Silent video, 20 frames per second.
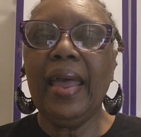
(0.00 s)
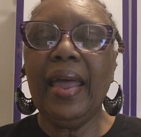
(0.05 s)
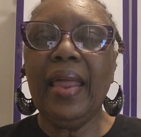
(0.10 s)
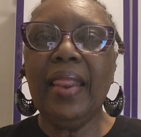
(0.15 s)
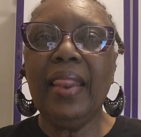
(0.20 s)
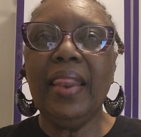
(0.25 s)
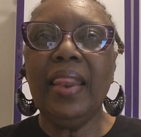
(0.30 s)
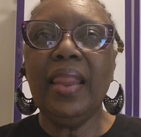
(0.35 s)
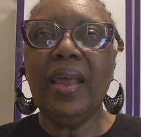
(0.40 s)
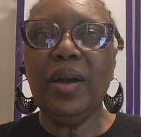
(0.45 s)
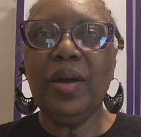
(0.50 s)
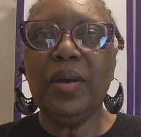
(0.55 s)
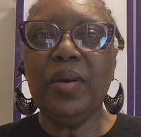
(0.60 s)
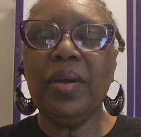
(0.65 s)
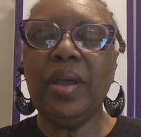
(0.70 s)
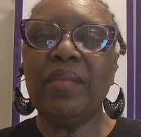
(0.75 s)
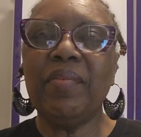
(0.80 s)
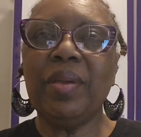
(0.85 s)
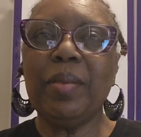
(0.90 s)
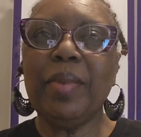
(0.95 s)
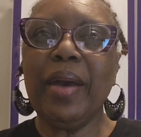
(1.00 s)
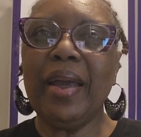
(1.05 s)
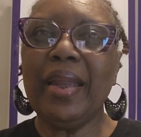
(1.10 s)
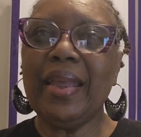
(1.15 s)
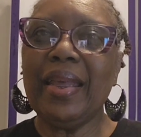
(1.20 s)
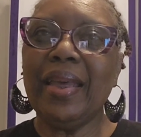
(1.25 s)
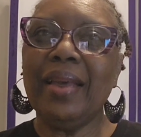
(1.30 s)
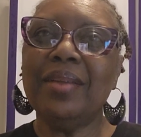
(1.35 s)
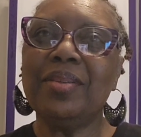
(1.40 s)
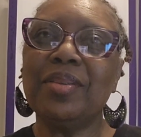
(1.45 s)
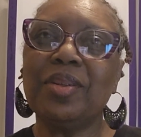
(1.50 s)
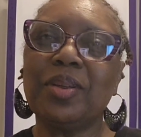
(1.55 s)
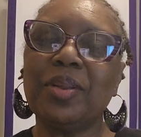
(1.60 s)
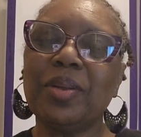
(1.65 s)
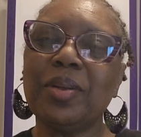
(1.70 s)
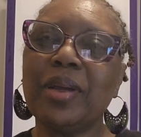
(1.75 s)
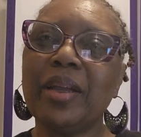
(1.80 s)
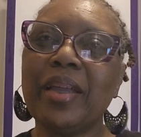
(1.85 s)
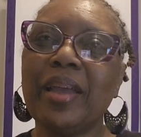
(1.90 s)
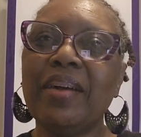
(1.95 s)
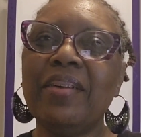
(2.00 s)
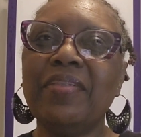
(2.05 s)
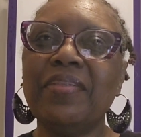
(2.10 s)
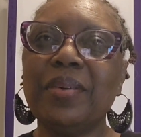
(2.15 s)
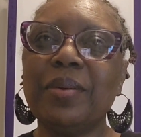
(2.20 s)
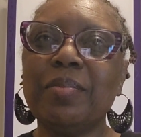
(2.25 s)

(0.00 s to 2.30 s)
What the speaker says: Hello everybody, it's Gloria